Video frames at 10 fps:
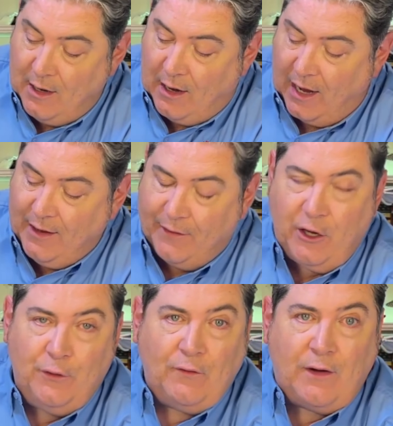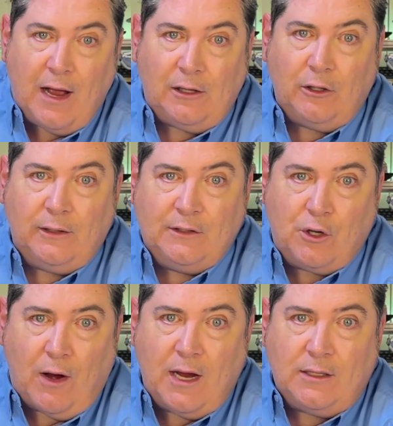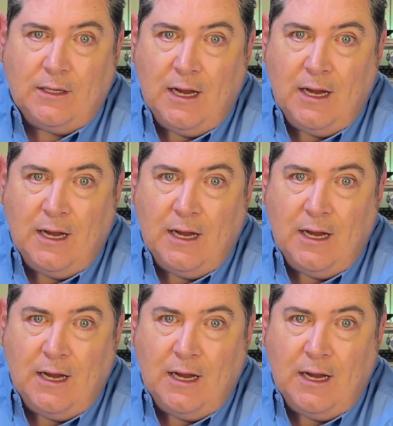I think the use of color is great.